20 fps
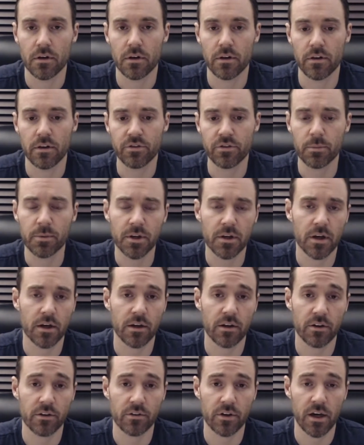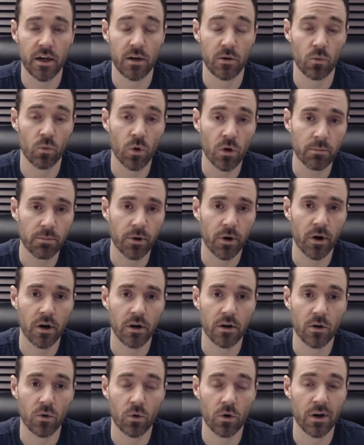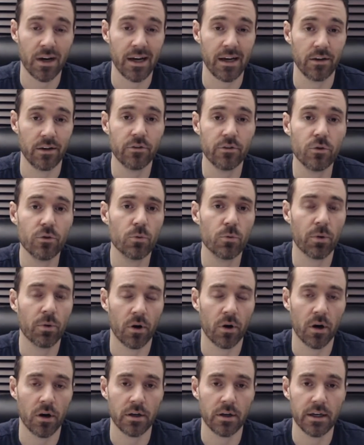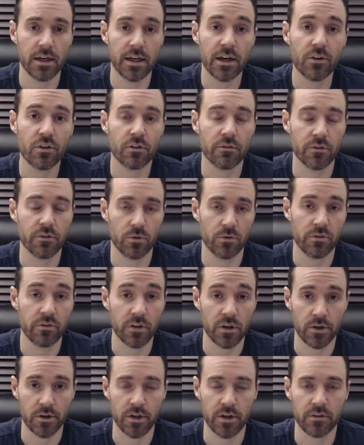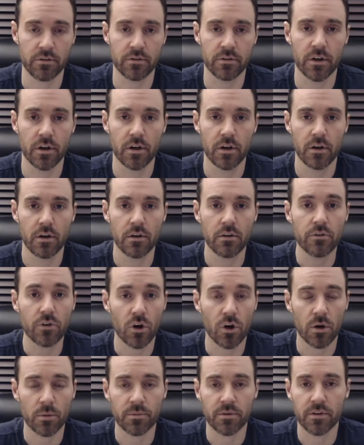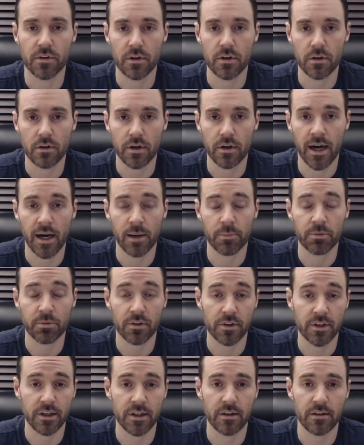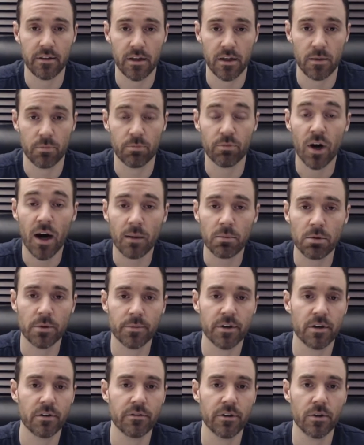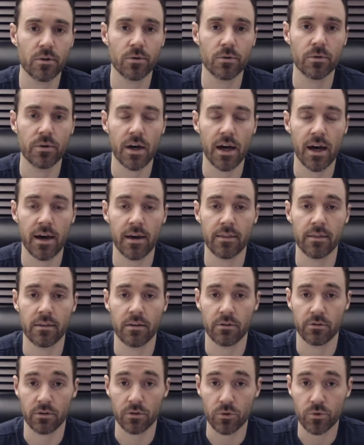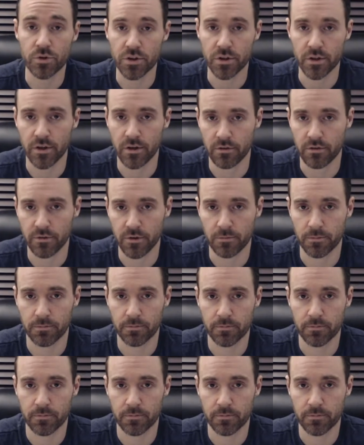This can be done as a one-part or a two-part interview series termed aptly the problem interview and the solution interview.